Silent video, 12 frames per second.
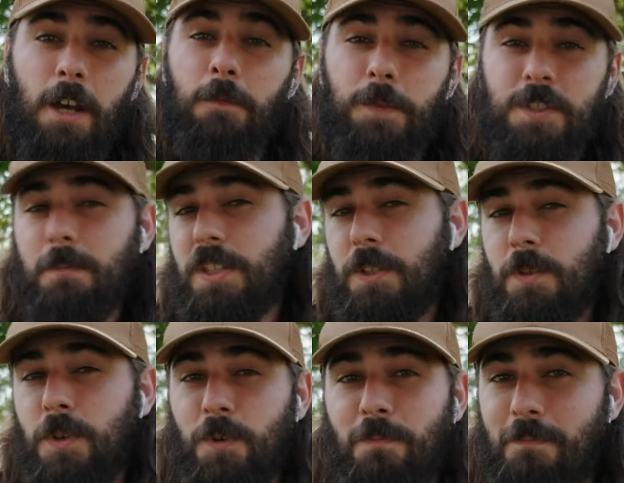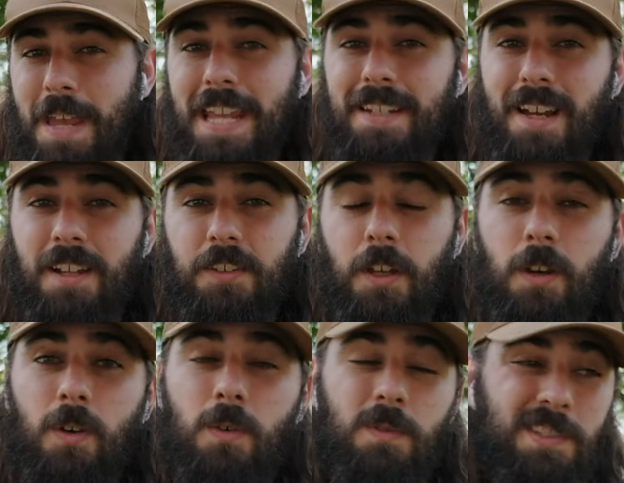Now, for some of you who may not
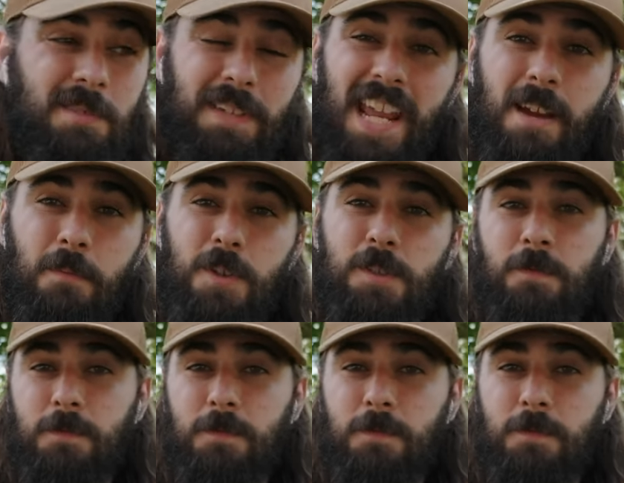know, some cameras